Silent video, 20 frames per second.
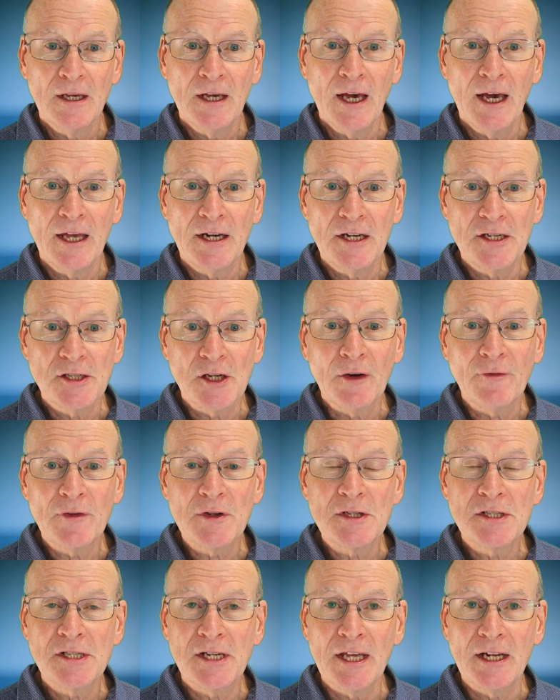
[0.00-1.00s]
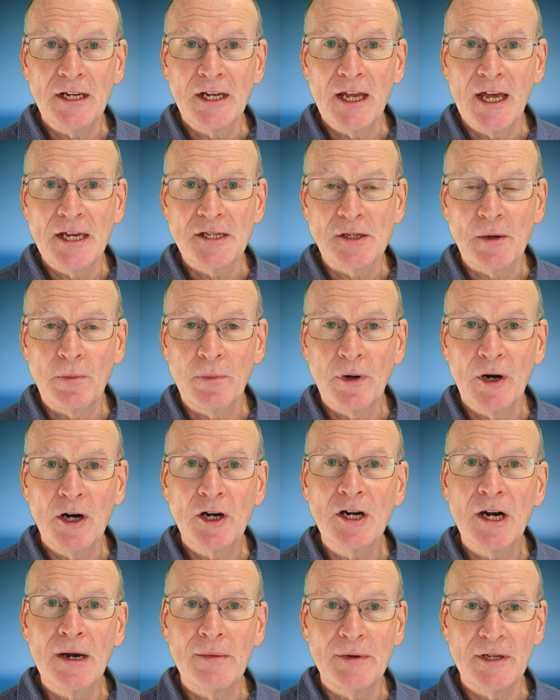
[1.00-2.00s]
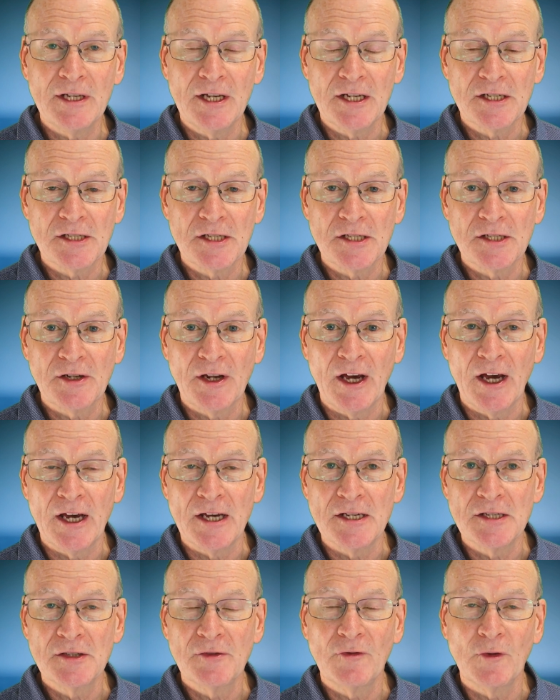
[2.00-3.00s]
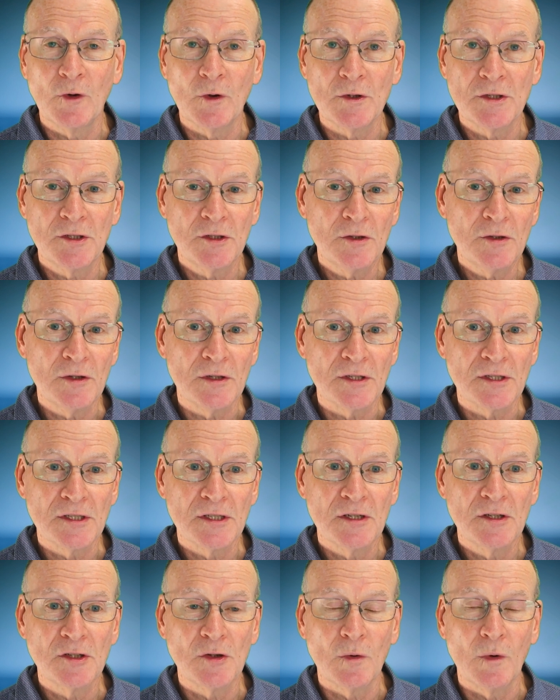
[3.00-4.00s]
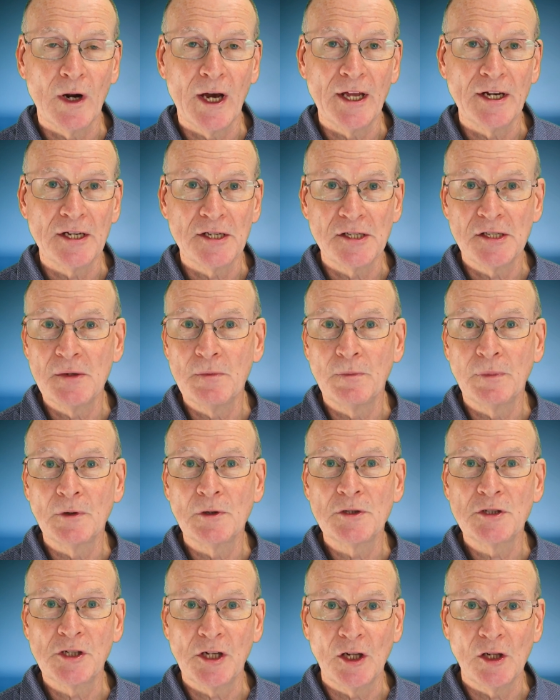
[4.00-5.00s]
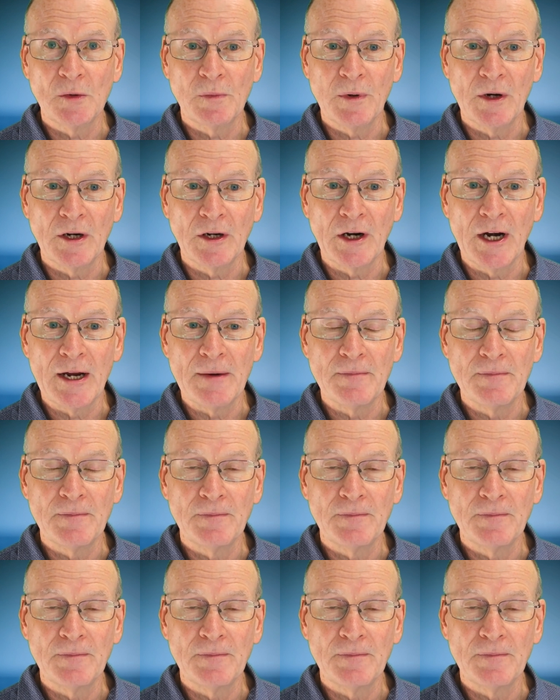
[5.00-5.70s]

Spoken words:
and it's often set as a programming exercise for students to write a simple shell program.